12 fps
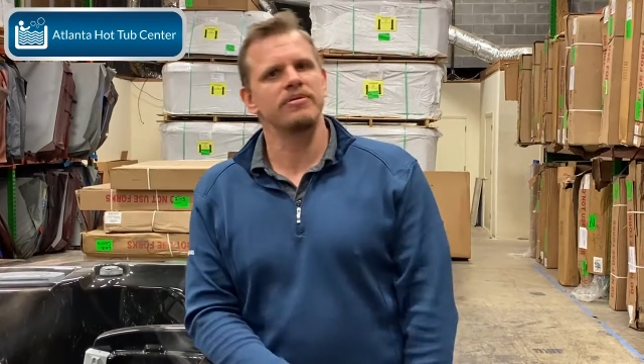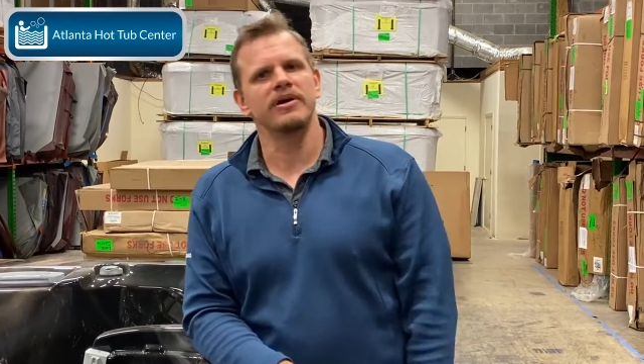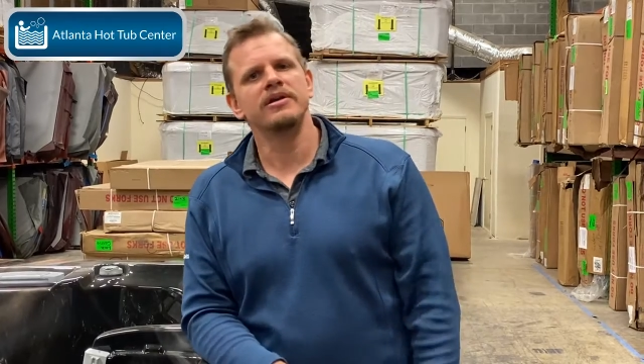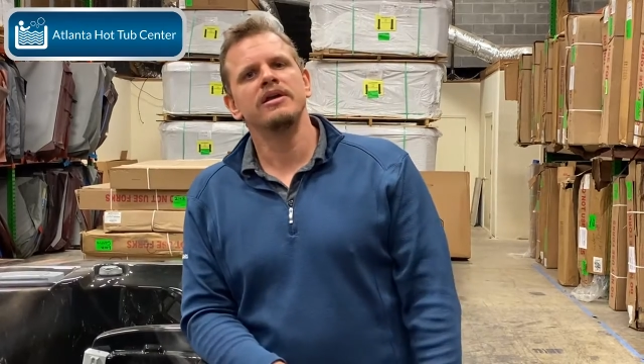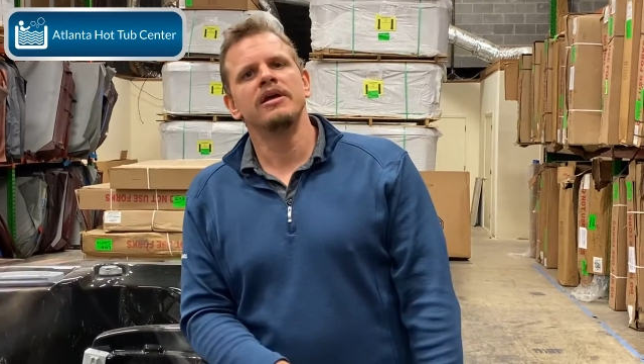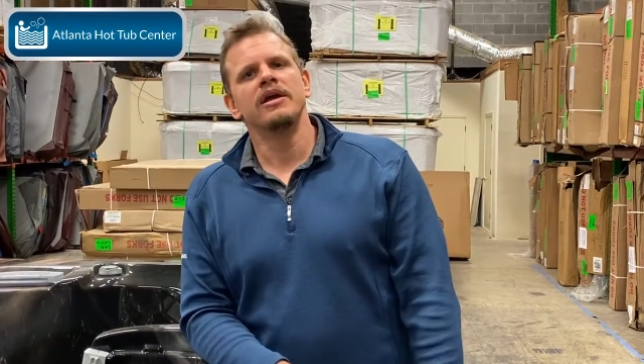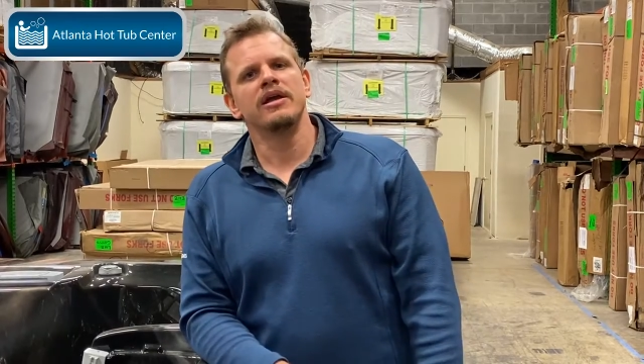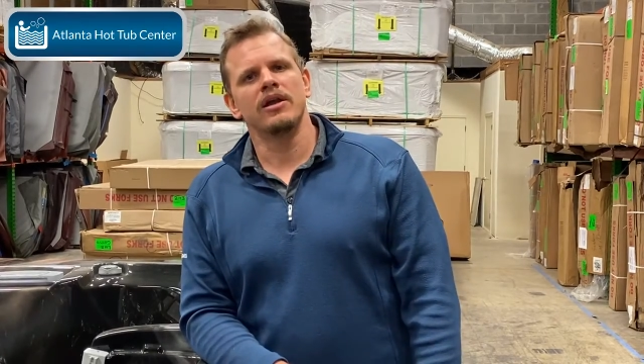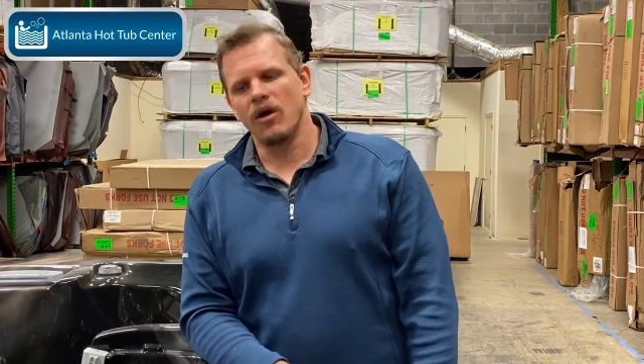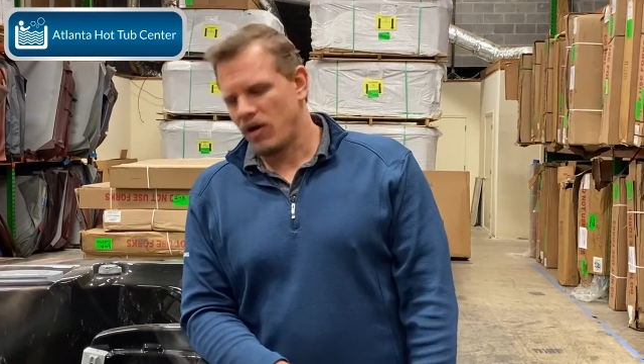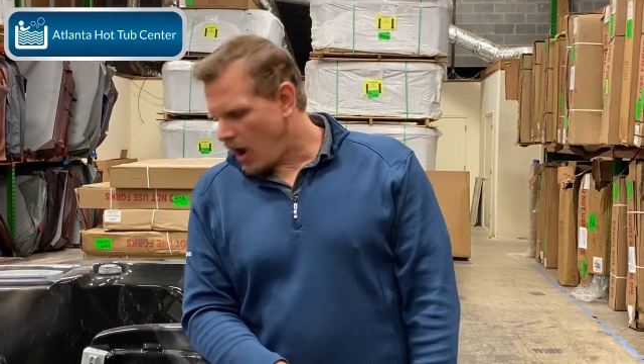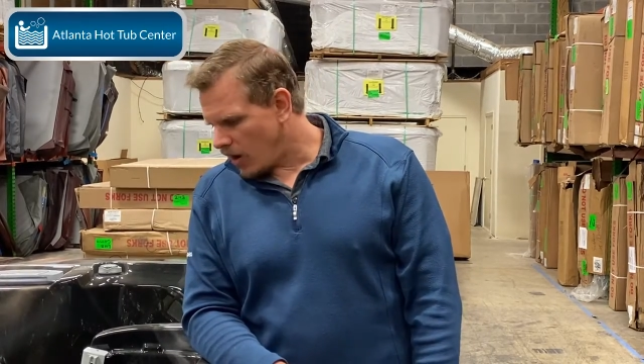But, you
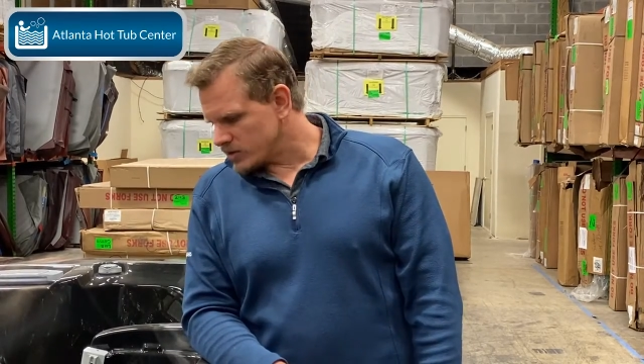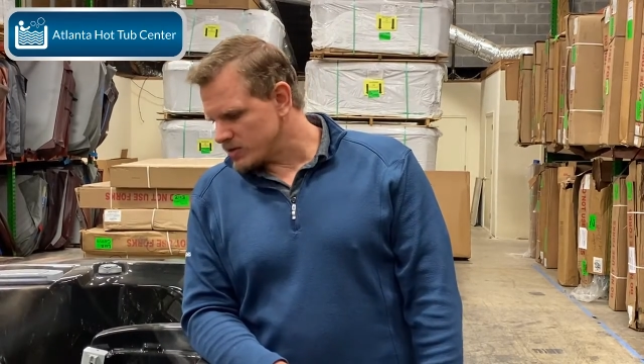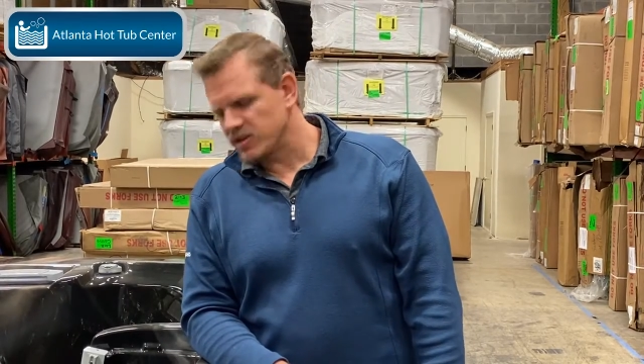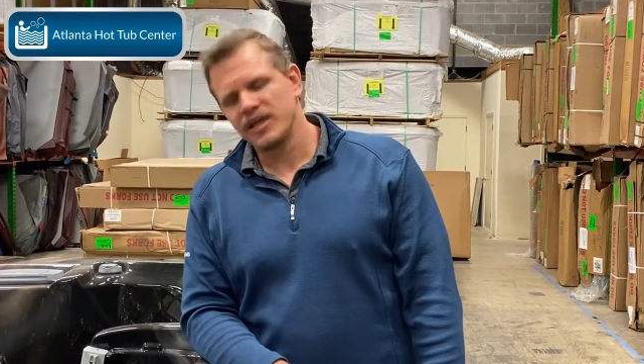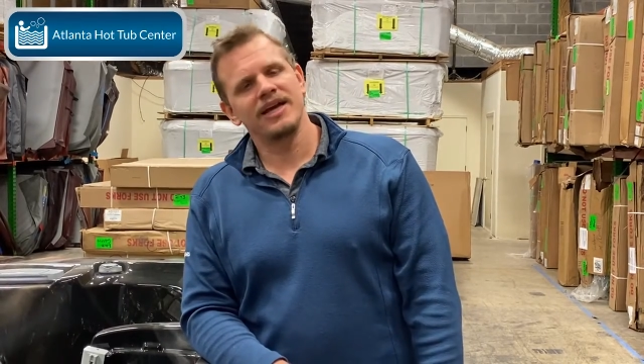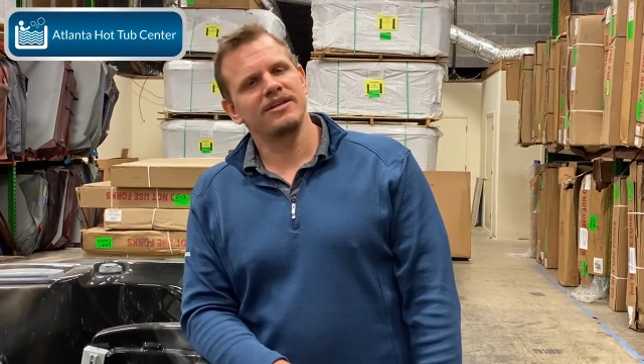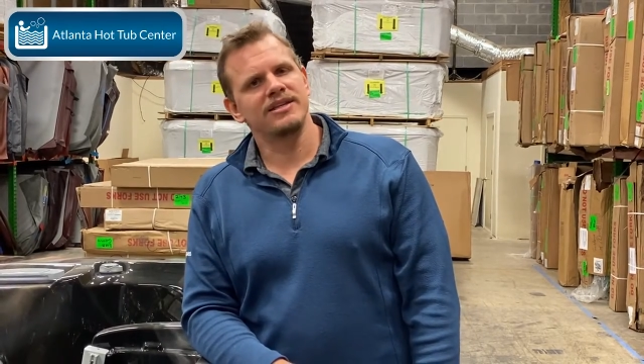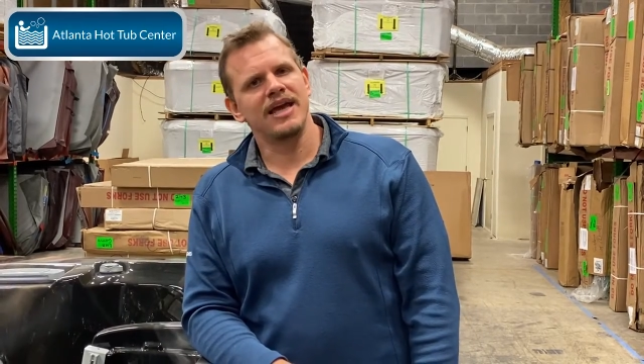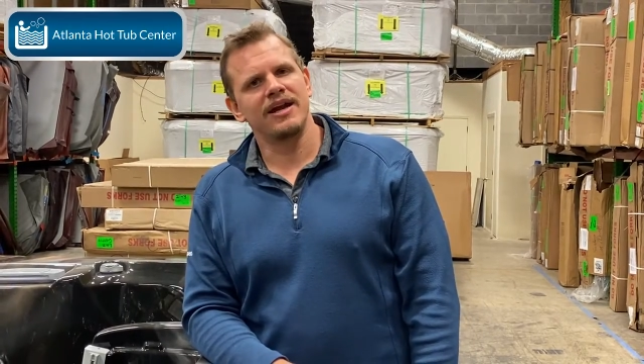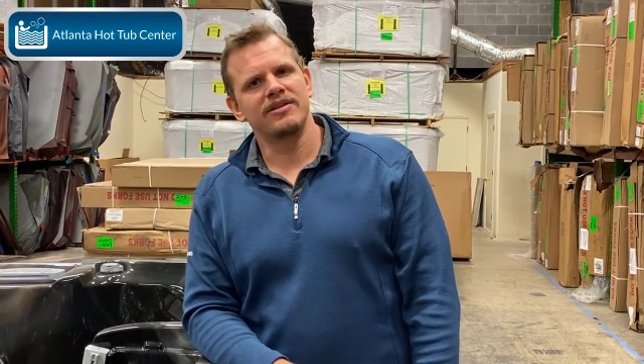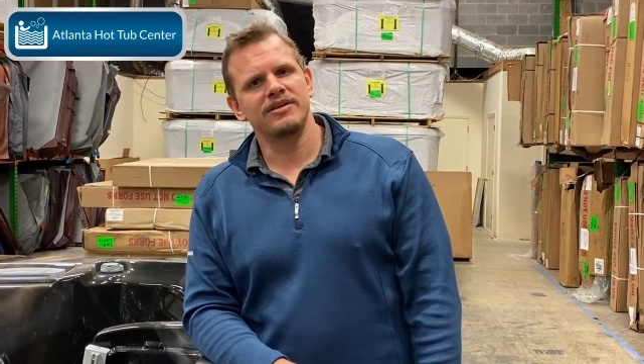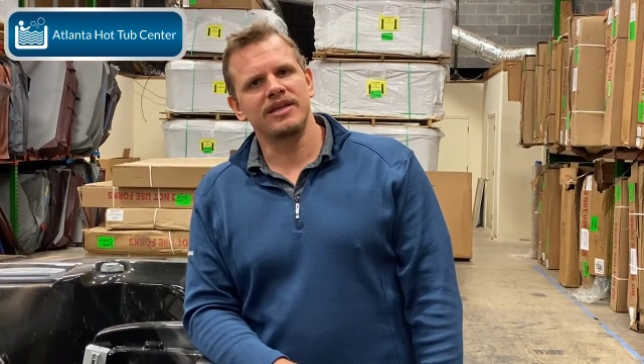know, ultimately at the
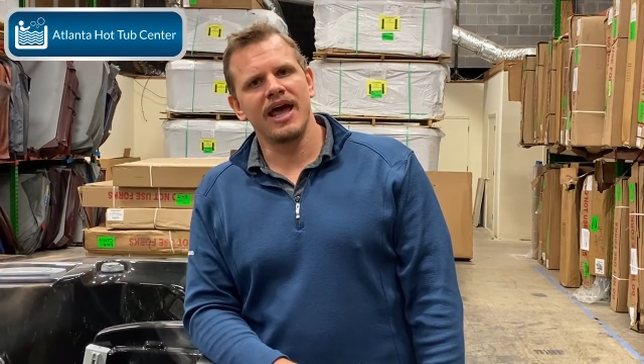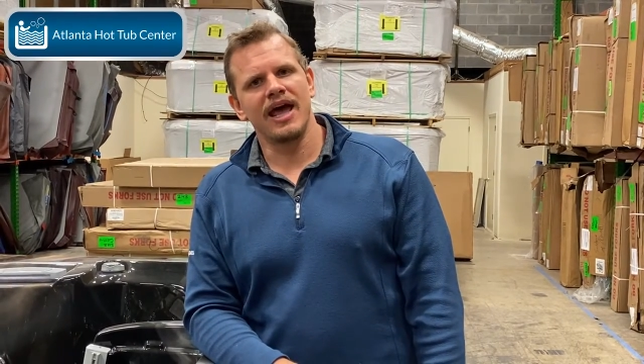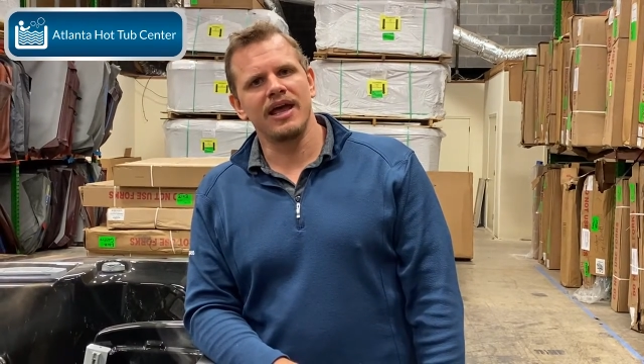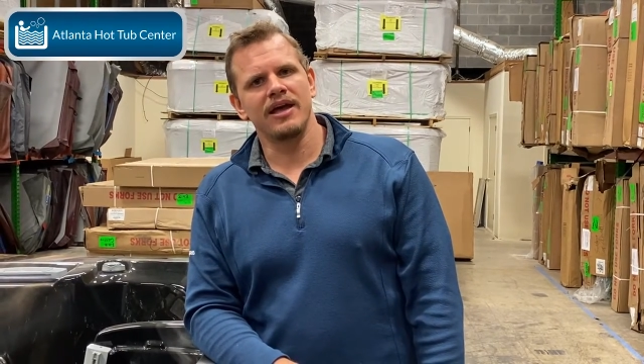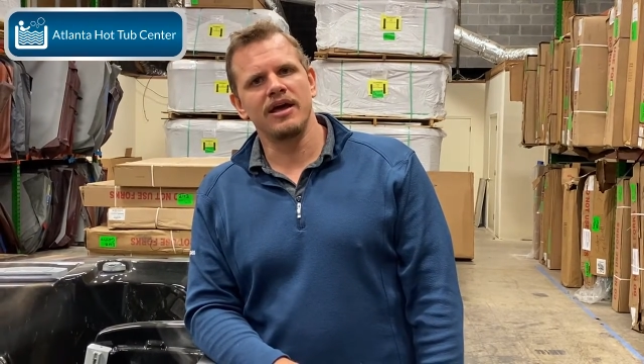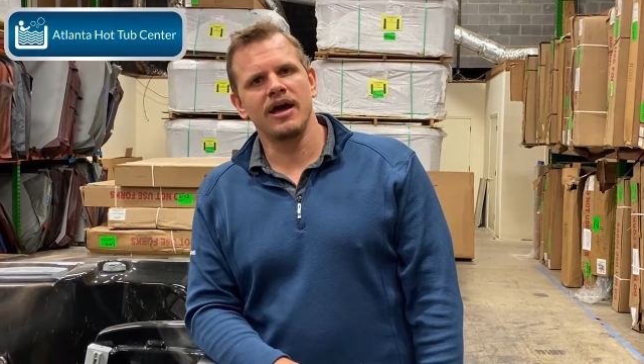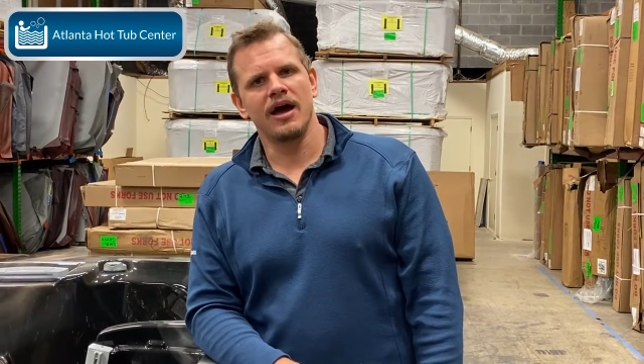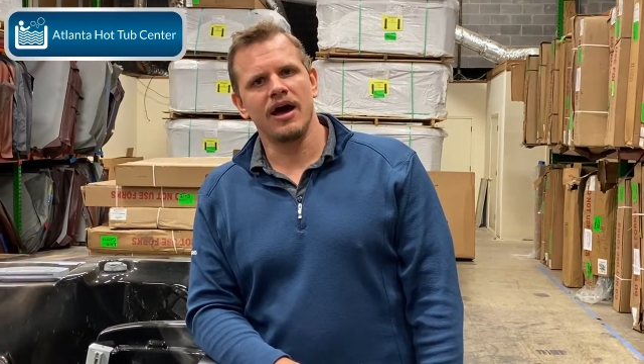end of the day,